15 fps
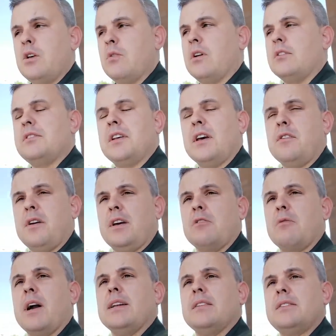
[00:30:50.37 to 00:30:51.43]
You understand you had the
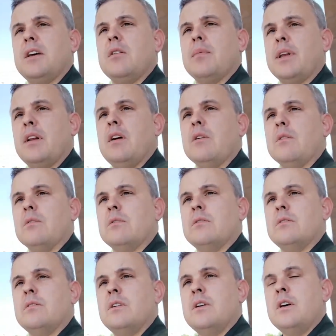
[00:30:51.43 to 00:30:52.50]
right to tell me no.
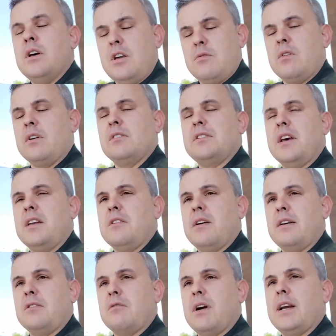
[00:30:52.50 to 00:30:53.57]
You understand you
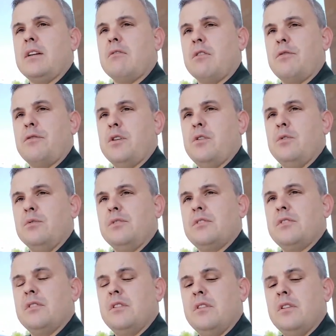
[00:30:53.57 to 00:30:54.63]
had the right to refuse.
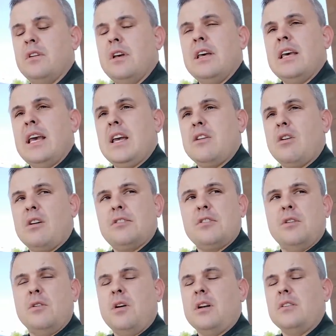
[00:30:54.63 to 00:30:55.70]
And you
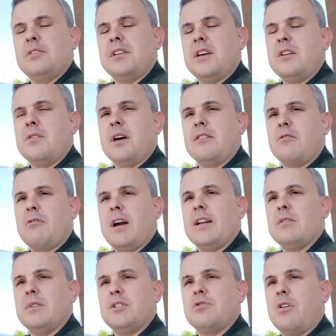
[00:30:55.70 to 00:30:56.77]
also understand you have the right to
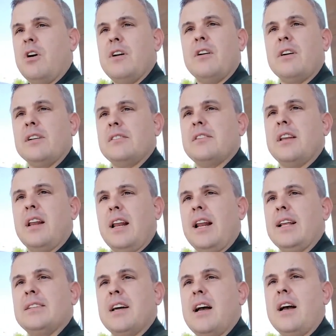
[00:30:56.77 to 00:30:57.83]
withdraw your consent at
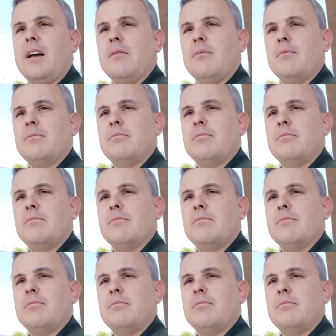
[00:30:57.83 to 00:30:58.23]
any time.